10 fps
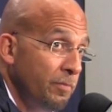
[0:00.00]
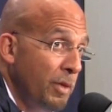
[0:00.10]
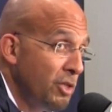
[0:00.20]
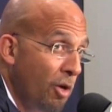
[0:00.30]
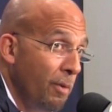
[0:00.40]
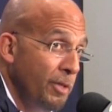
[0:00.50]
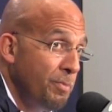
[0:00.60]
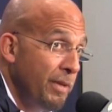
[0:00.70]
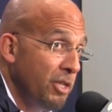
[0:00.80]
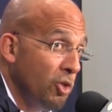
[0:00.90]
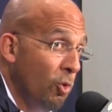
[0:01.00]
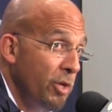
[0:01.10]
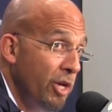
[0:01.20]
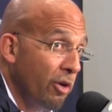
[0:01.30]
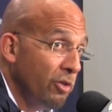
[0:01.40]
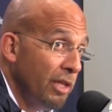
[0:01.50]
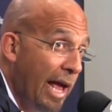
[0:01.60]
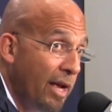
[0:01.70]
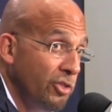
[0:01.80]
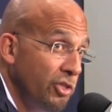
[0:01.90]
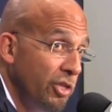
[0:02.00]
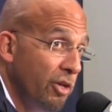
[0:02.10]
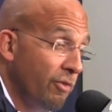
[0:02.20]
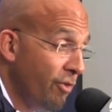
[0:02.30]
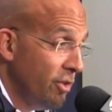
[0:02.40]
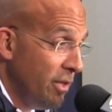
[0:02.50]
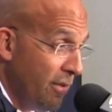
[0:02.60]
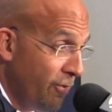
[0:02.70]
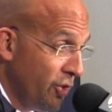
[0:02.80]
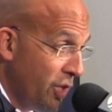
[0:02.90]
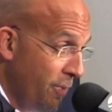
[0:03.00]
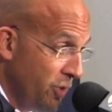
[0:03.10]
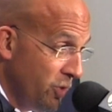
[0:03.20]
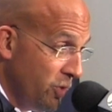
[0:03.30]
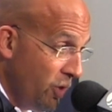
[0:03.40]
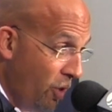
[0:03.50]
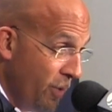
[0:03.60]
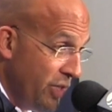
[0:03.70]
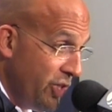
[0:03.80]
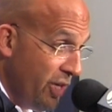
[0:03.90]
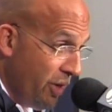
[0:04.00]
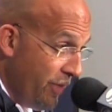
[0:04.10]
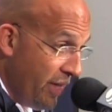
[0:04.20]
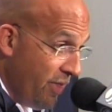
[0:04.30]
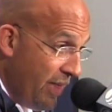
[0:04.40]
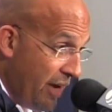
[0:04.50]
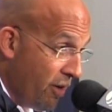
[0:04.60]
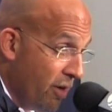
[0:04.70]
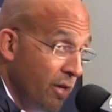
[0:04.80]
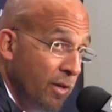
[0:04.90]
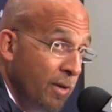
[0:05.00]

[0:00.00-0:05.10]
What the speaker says: But it's been this whole year. Last year, the first couple years was always here. I think there.